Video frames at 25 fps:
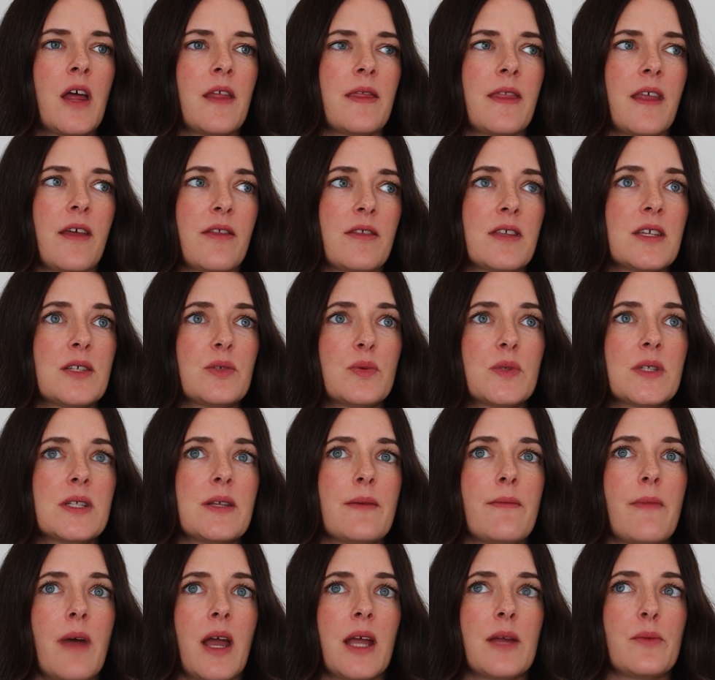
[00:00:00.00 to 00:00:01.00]
Now, this was
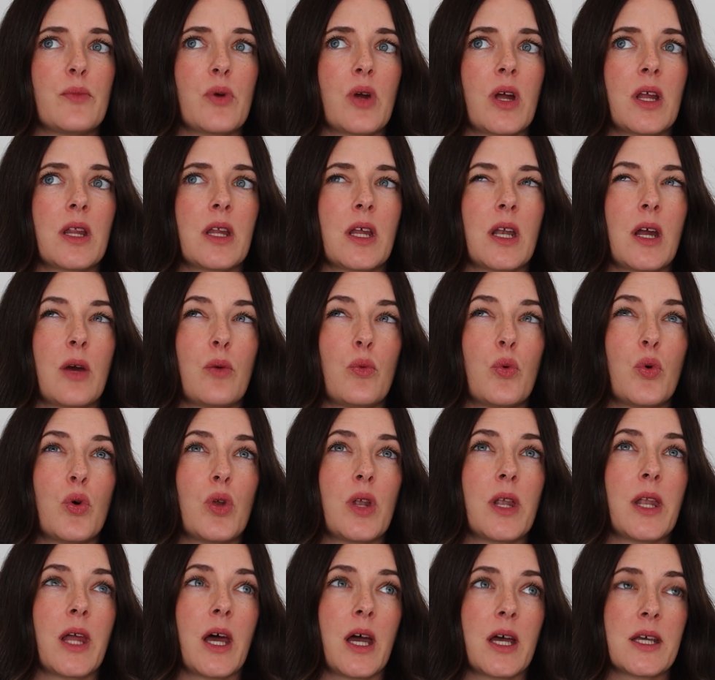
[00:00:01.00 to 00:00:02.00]
the main brand that I wore
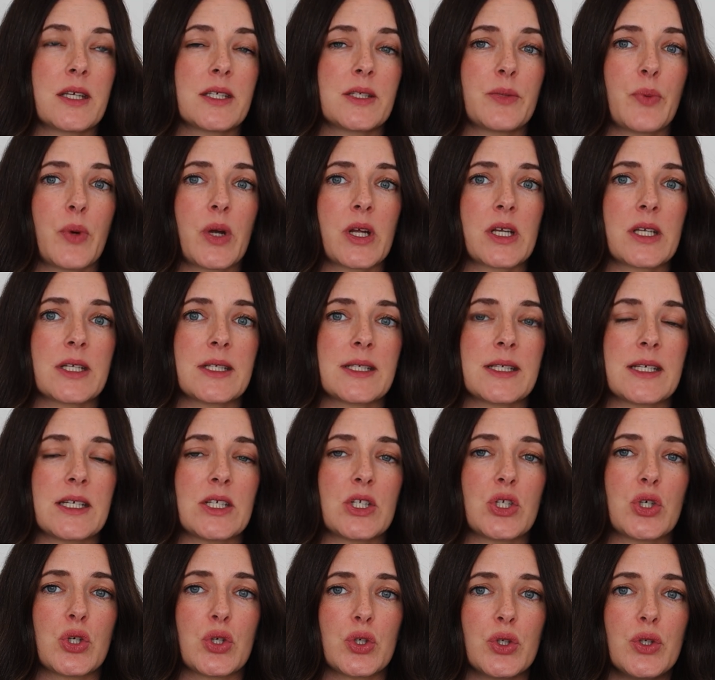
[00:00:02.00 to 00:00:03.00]
last pregnancy
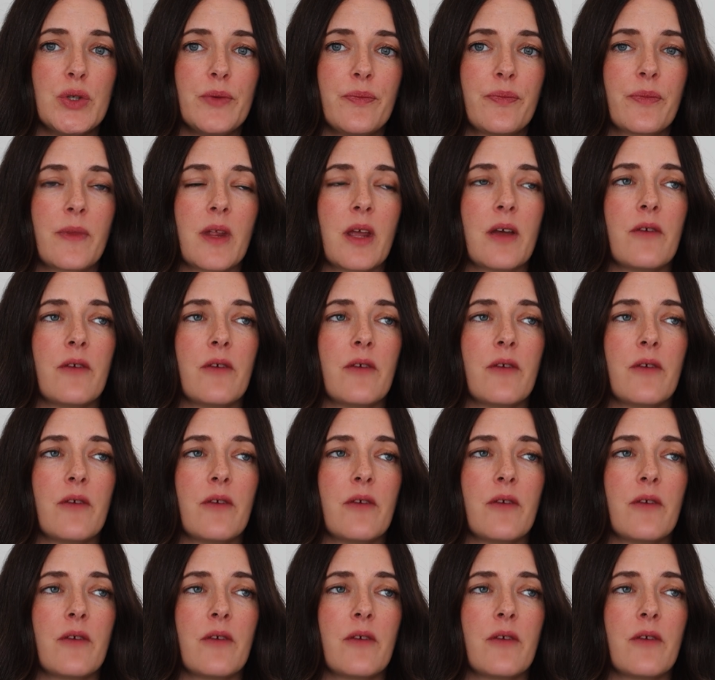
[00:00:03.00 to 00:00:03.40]
too,